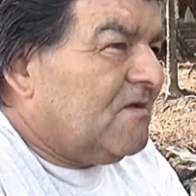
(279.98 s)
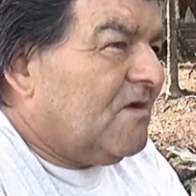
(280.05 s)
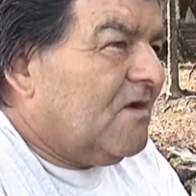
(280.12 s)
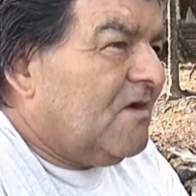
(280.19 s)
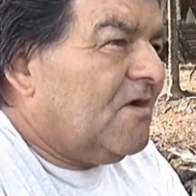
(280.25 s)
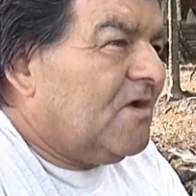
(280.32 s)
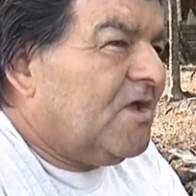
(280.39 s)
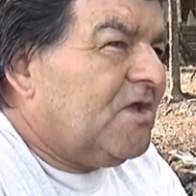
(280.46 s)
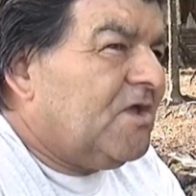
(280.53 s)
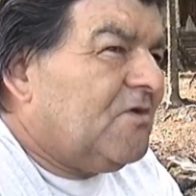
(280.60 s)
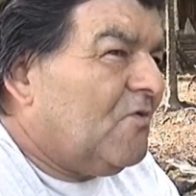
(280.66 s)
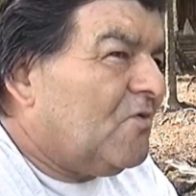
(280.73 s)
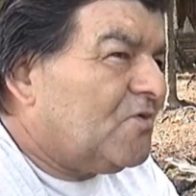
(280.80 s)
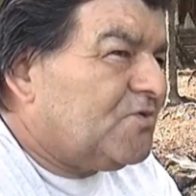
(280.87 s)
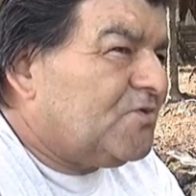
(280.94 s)
Gage
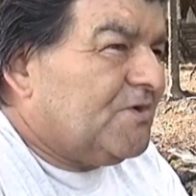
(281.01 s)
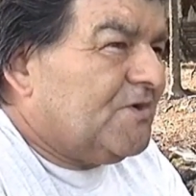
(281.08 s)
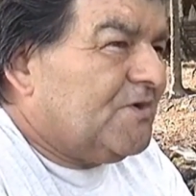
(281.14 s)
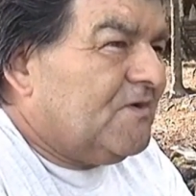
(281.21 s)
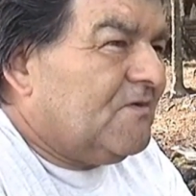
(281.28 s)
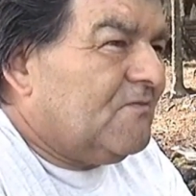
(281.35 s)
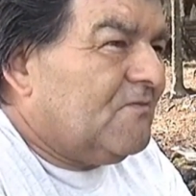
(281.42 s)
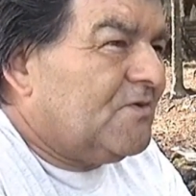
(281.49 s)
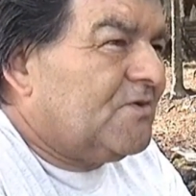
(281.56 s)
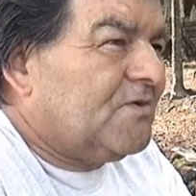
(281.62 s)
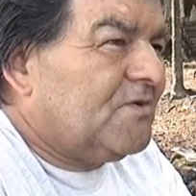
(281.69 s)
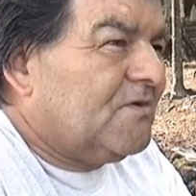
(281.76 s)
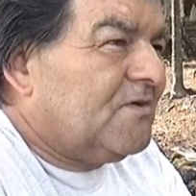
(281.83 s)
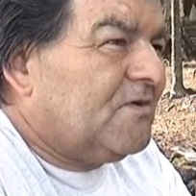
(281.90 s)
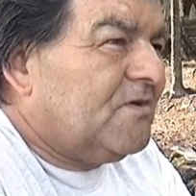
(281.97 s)
Gojing was
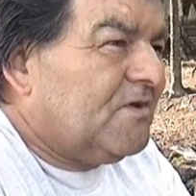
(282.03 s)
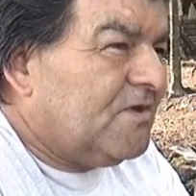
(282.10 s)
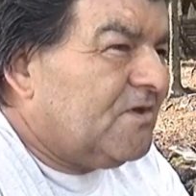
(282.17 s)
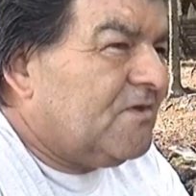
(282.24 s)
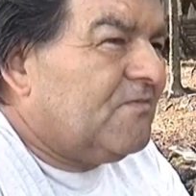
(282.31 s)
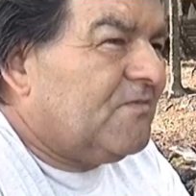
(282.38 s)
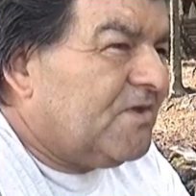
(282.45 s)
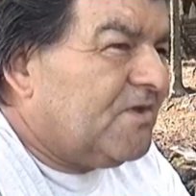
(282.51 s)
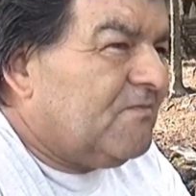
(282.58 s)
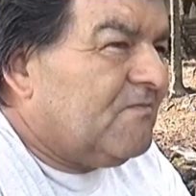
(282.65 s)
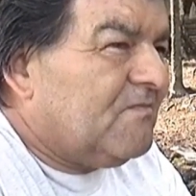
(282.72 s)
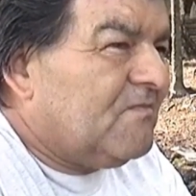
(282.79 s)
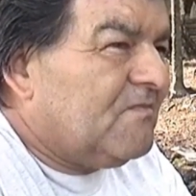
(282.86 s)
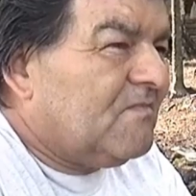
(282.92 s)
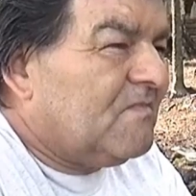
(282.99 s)
her native name.
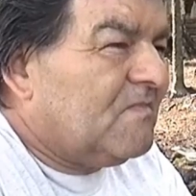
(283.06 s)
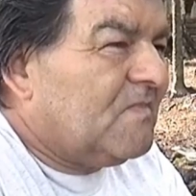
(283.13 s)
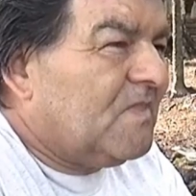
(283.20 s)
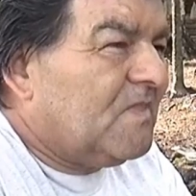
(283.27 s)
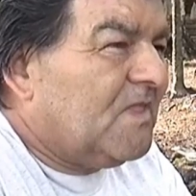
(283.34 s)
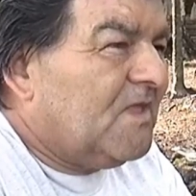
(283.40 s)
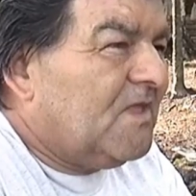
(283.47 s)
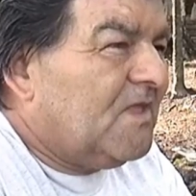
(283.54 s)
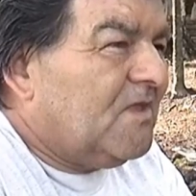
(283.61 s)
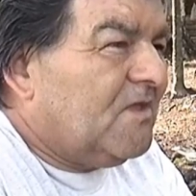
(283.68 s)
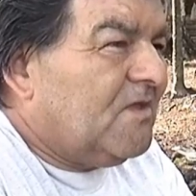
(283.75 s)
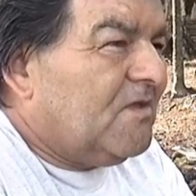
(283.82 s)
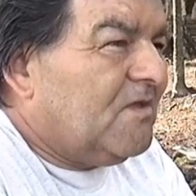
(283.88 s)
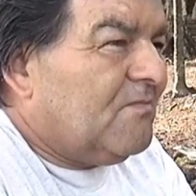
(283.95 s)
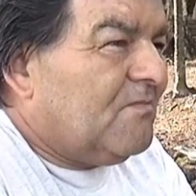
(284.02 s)

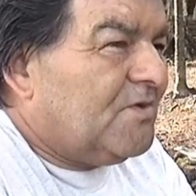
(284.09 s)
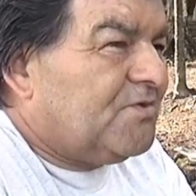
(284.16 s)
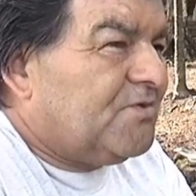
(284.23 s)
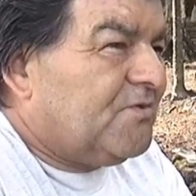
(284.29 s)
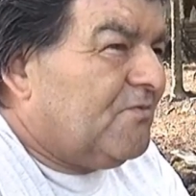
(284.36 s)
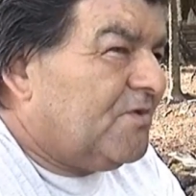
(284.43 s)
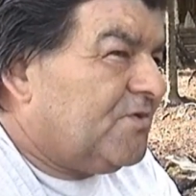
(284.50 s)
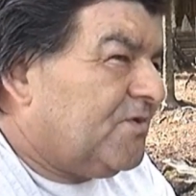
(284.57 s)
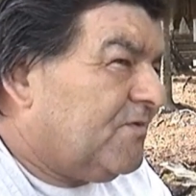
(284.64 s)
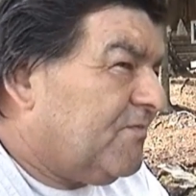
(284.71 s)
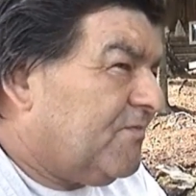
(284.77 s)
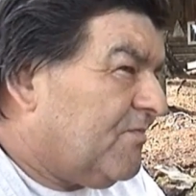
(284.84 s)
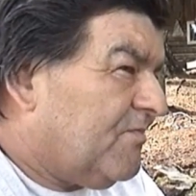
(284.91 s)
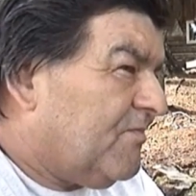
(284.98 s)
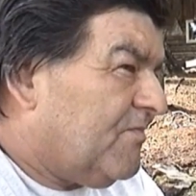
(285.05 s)
But when she
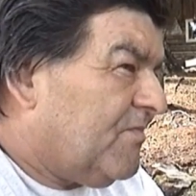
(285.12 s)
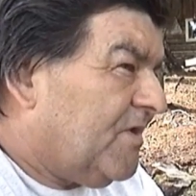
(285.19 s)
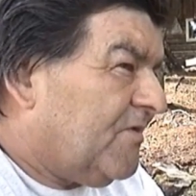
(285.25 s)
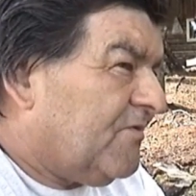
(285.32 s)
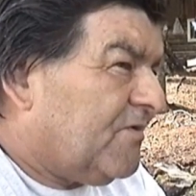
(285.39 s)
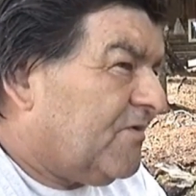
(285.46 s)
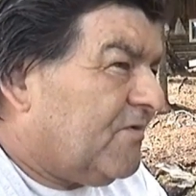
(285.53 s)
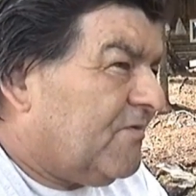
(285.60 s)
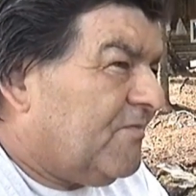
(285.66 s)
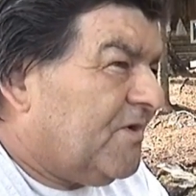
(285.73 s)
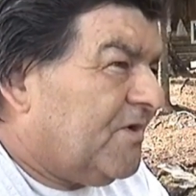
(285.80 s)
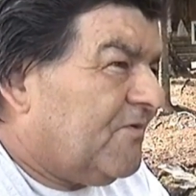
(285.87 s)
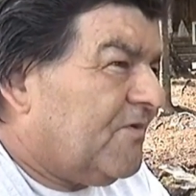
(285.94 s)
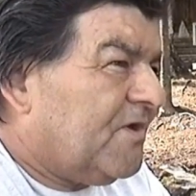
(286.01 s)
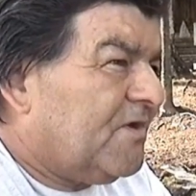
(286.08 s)
married to
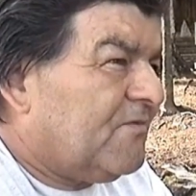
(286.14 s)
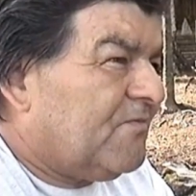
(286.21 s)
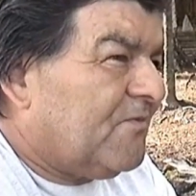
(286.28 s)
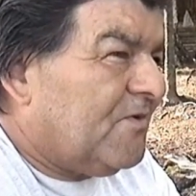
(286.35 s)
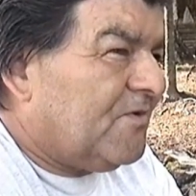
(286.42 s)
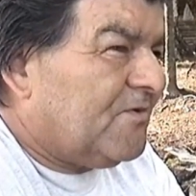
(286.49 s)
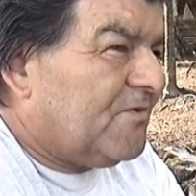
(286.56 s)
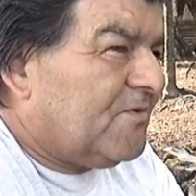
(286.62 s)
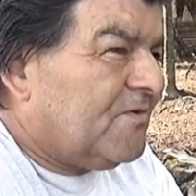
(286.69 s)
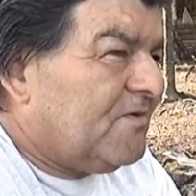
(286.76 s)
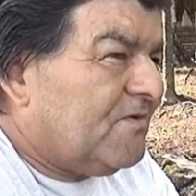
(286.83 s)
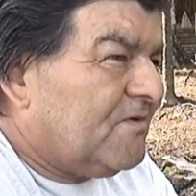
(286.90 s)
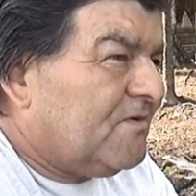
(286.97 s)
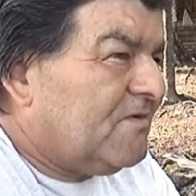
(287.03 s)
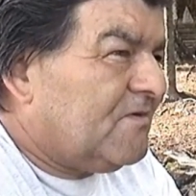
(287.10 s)
my grandfather,
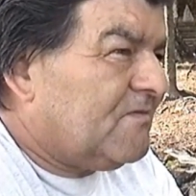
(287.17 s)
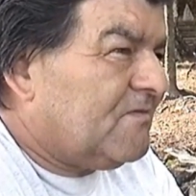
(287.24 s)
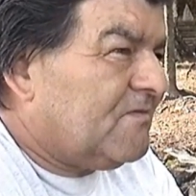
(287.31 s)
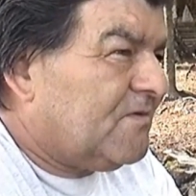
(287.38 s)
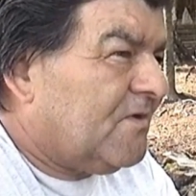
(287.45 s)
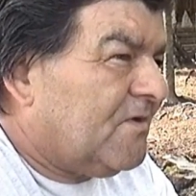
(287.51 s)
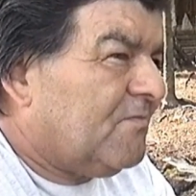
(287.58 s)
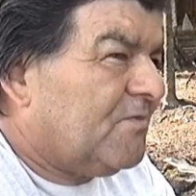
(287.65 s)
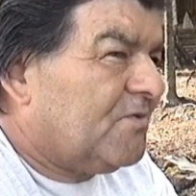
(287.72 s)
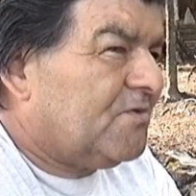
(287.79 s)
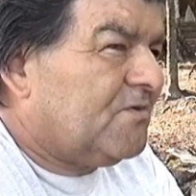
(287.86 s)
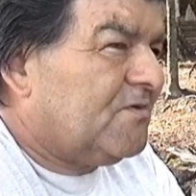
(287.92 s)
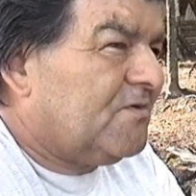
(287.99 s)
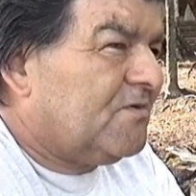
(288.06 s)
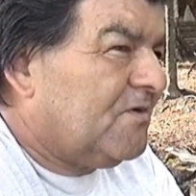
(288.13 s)
Thomas
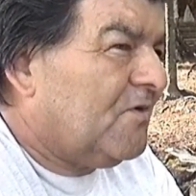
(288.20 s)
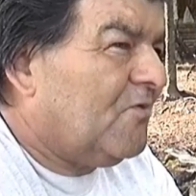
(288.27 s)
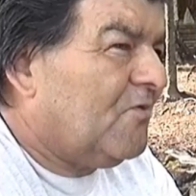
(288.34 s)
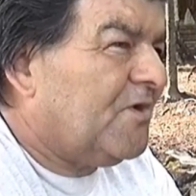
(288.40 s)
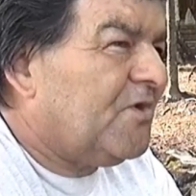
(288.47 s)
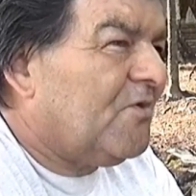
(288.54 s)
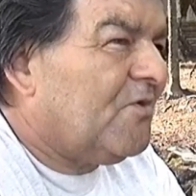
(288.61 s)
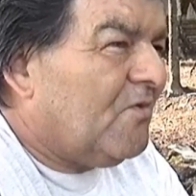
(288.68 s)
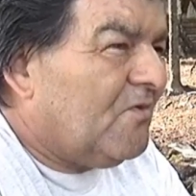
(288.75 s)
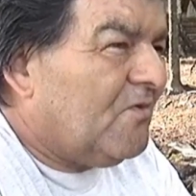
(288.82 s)
Agawa.